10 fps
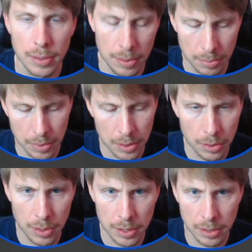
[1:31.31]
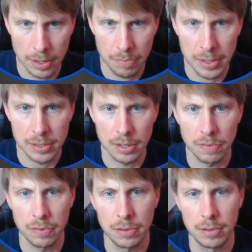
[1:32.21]
I'm gonna go ahead and give
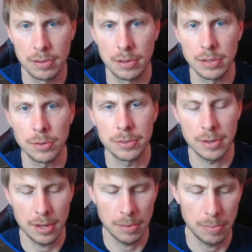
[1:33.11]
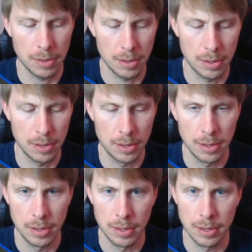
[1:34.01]
myself a username
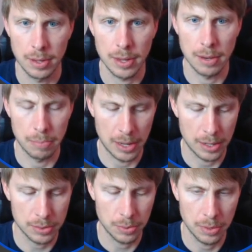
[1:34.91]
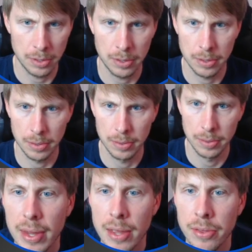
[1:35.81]
and password
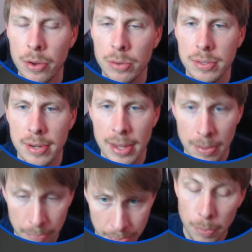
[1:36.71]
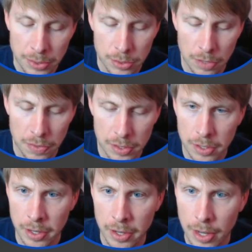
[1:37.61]
and the host name. Ubuntu server is
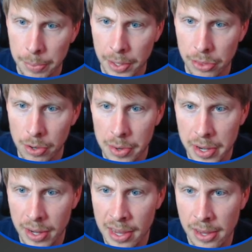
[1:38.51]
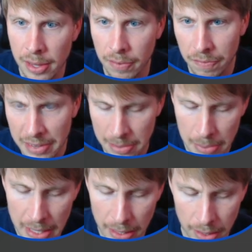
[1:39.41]
good. I'm gonna throw in a
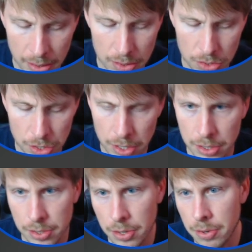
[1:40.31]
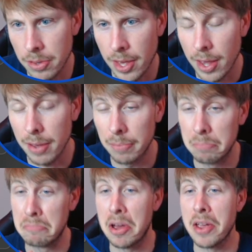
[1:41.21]
VB just so that
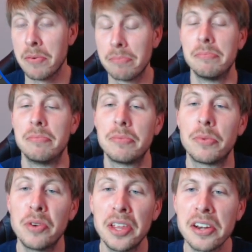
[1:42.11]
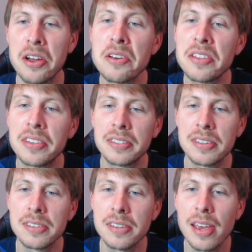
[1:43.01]
I really know that this
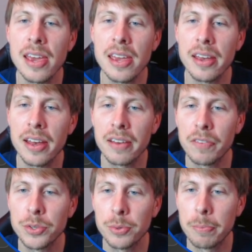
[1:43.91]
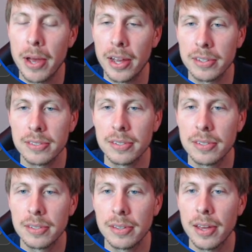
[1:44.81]
is a uh, virtual box
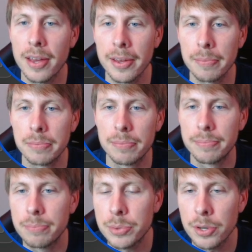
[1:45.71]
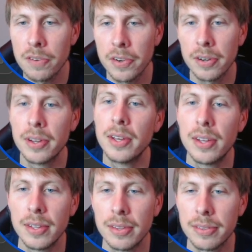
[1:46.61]
um, server.
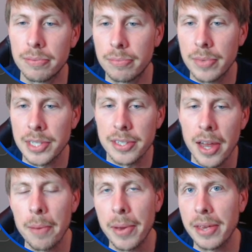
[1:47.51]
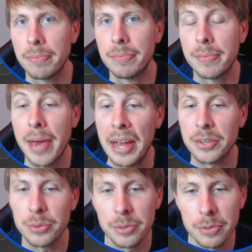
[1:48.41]
It's not my
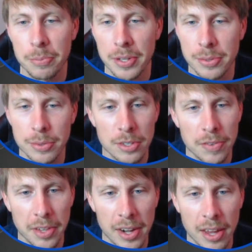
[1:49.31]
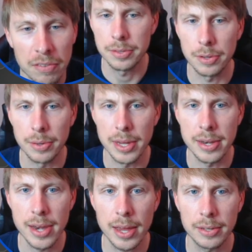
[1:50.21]
actual Ubuntu server that I have. So
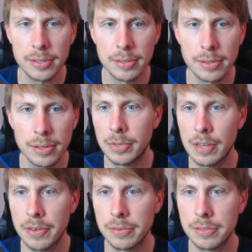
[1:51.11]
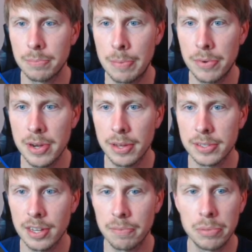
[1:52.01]
hit next, give it some memory
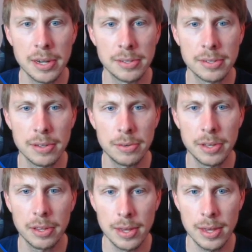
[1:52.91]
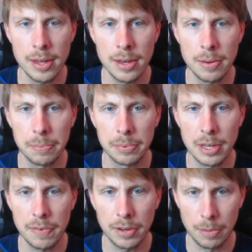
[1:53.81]
because I have plenty to deal with and I'll
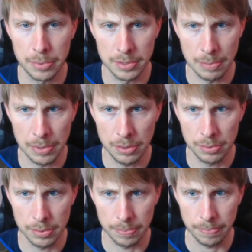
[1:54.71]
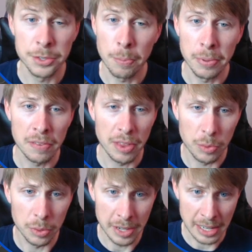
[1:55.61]
give it a couple CPUs. Don't believe
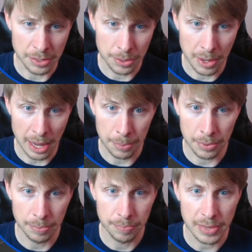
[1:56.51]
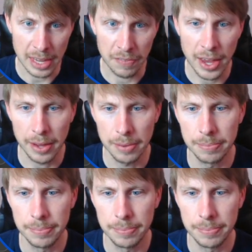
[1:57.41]
that we'll need to enable EFI.